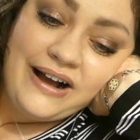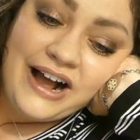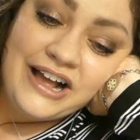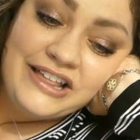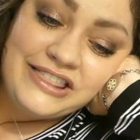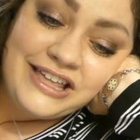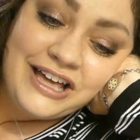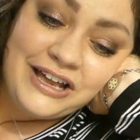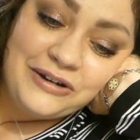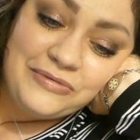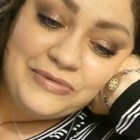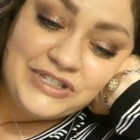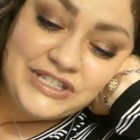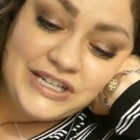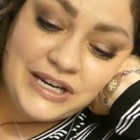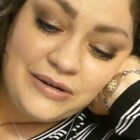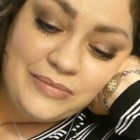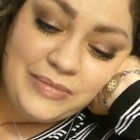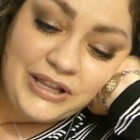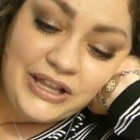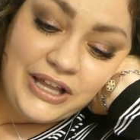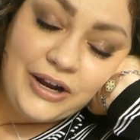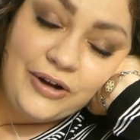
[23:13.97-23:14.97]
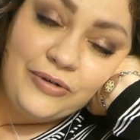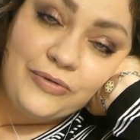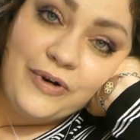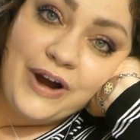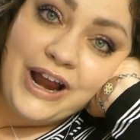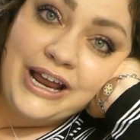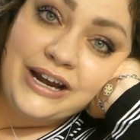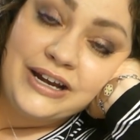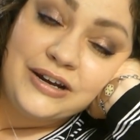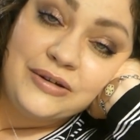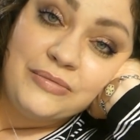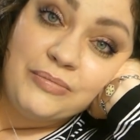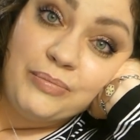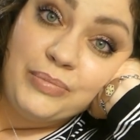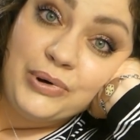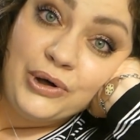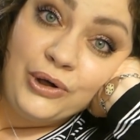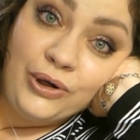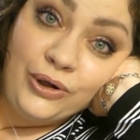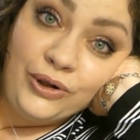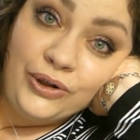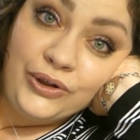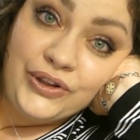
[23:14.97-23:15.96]
I thought it was going to be like a random
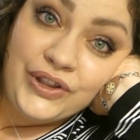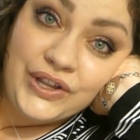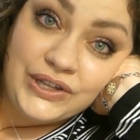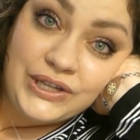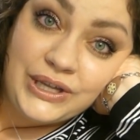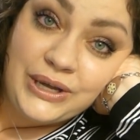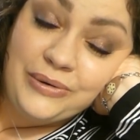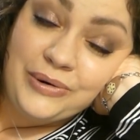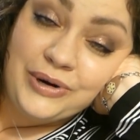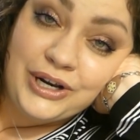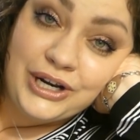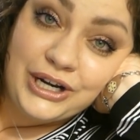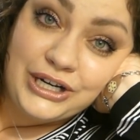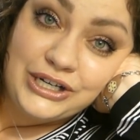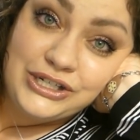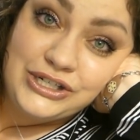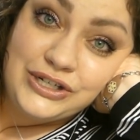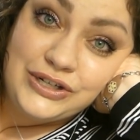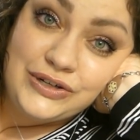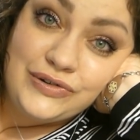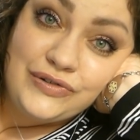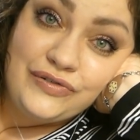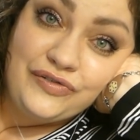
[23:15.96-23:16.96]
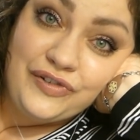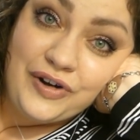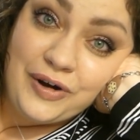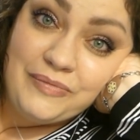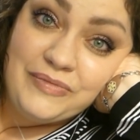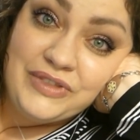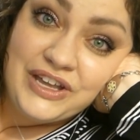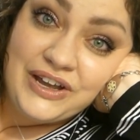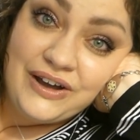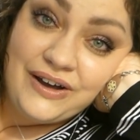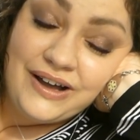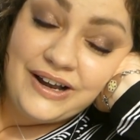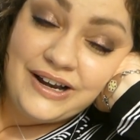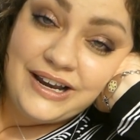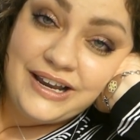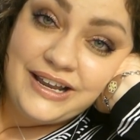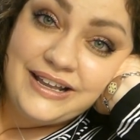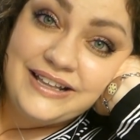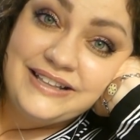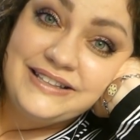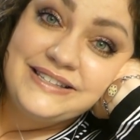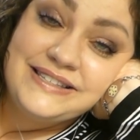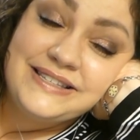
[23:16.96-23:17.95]
pull that they were going to do from the
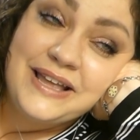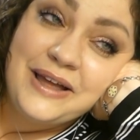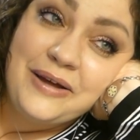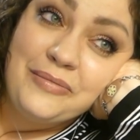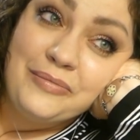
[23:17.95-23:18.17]
audience,